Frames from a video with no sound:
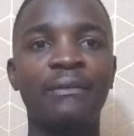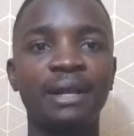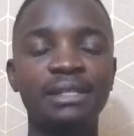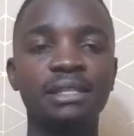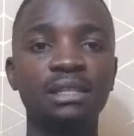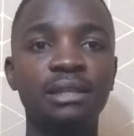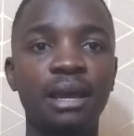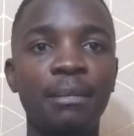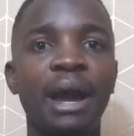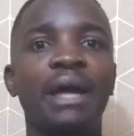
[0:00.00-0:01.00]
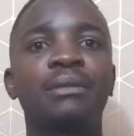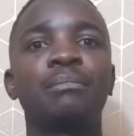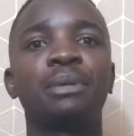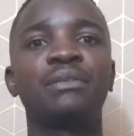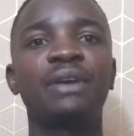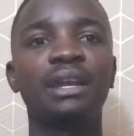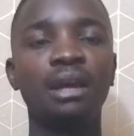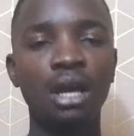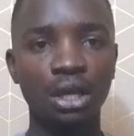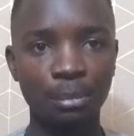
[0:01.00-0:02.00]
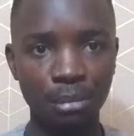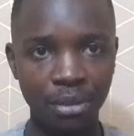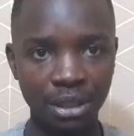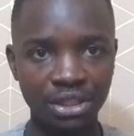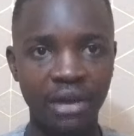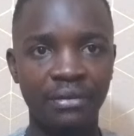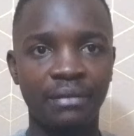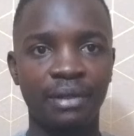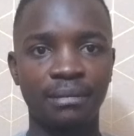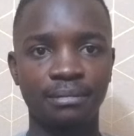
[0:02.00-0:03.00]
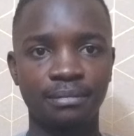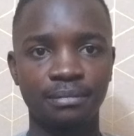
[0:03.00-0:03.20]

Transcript: arresting them and even injuring them.